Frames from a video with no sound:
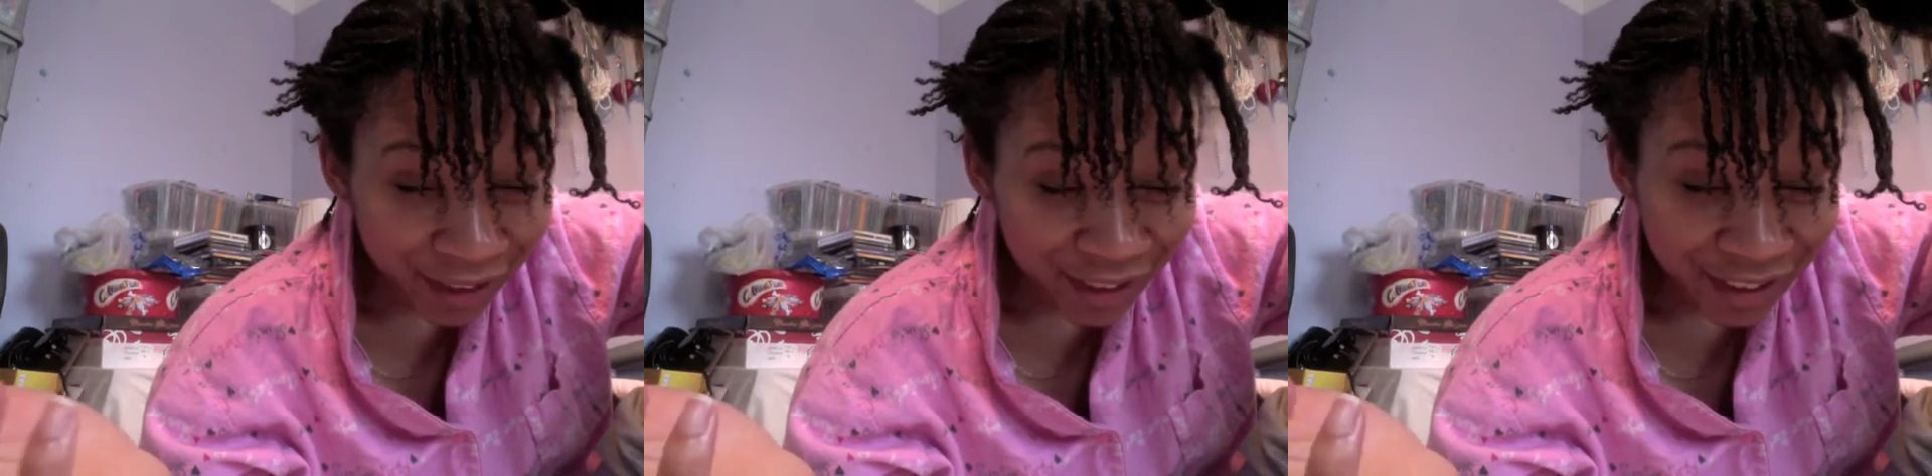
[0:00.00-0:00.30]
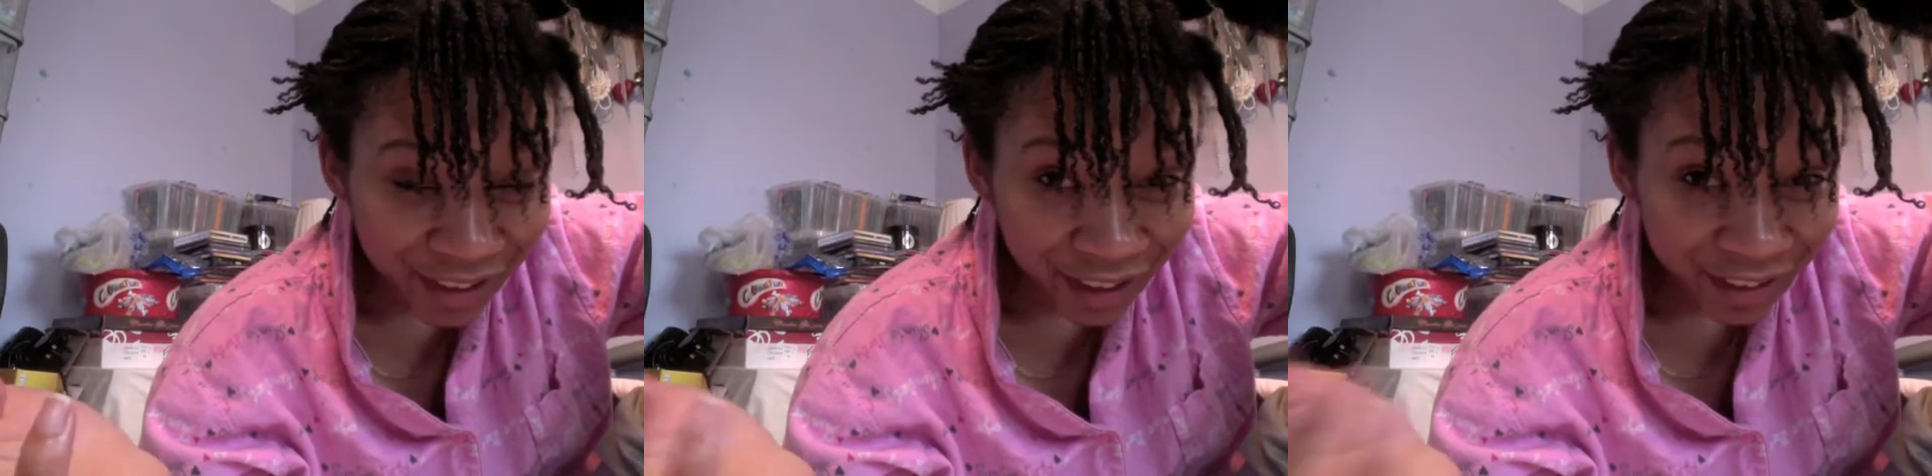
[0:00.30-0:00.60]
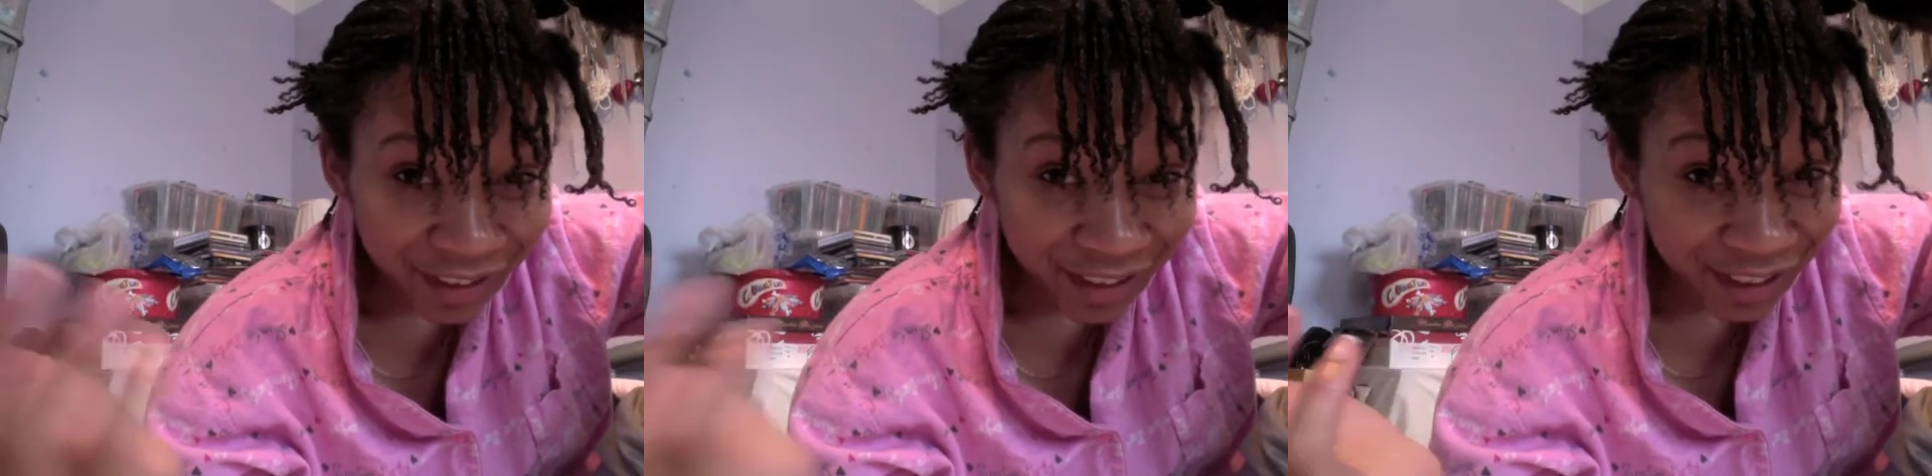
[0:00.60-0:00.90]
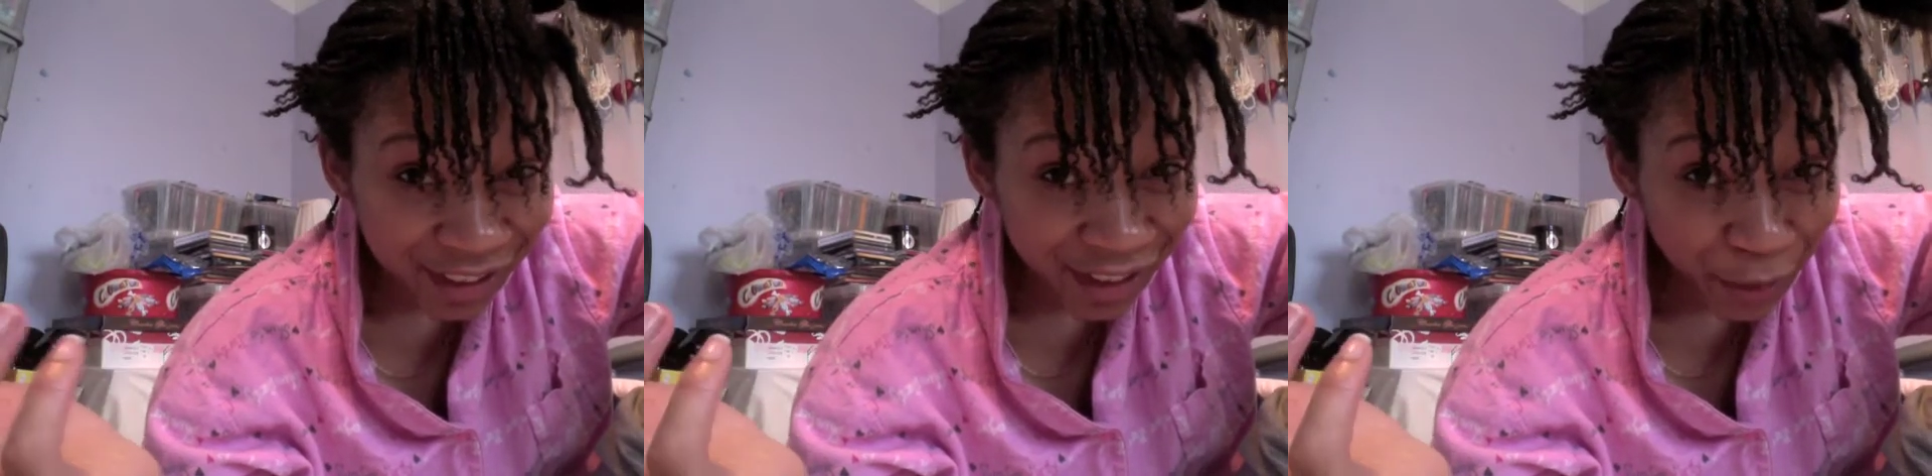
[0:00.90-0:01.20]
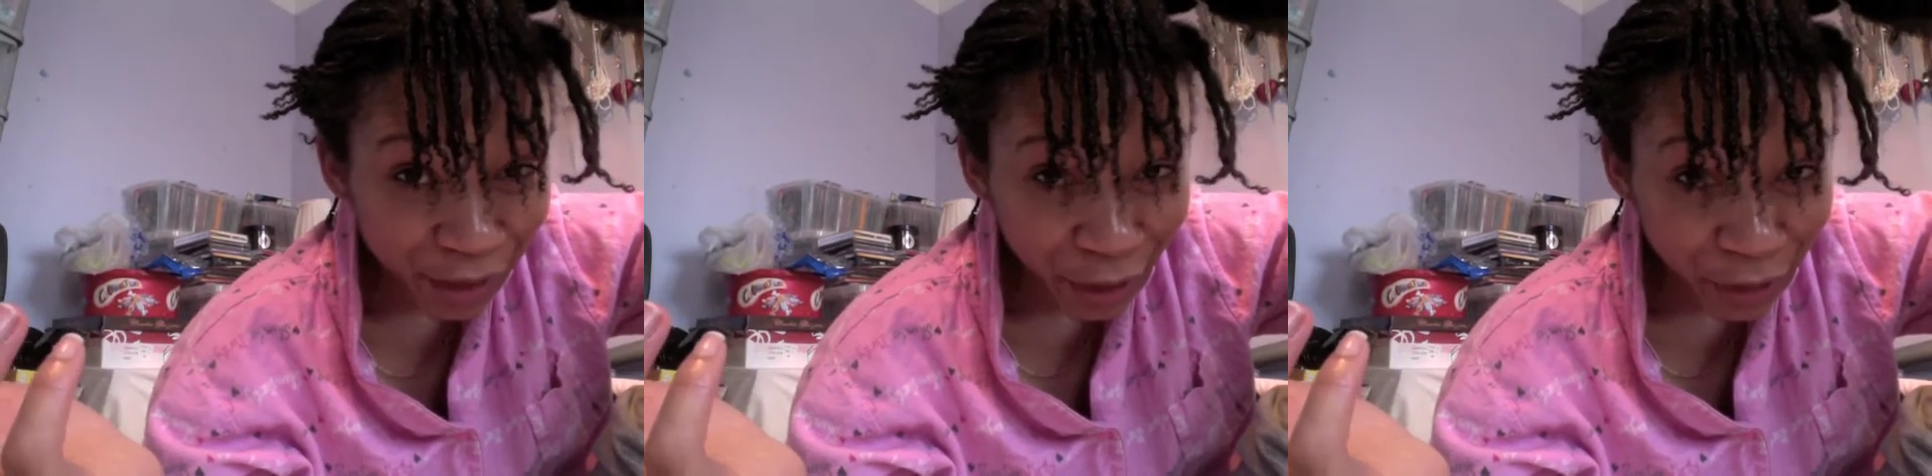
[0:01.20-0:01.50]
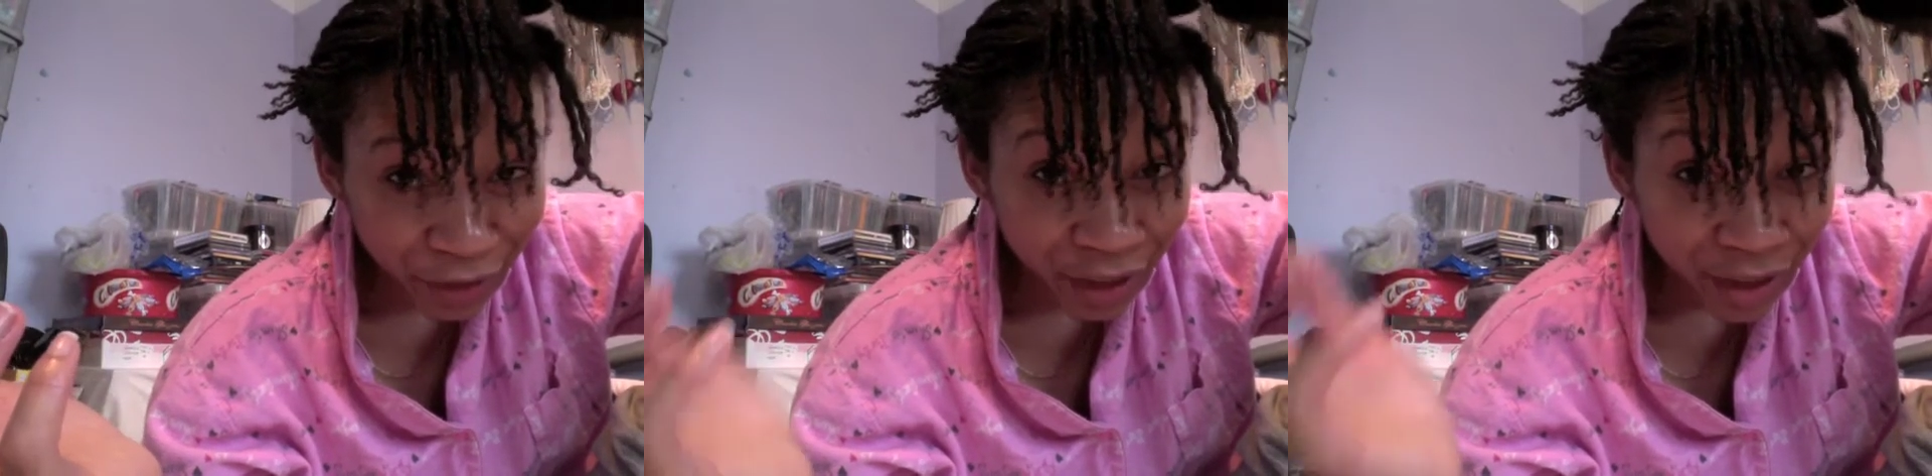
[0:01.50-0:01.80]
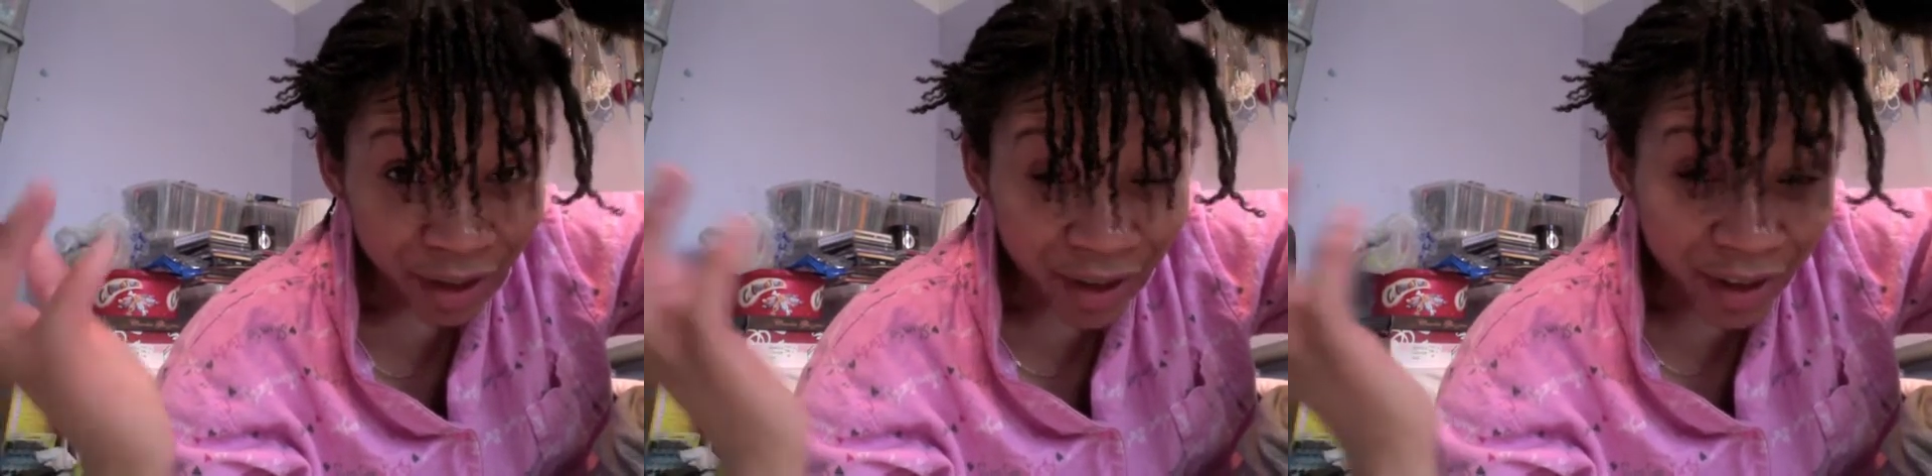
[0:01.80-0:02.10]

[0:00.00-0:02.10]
out the style and this is how it's going. So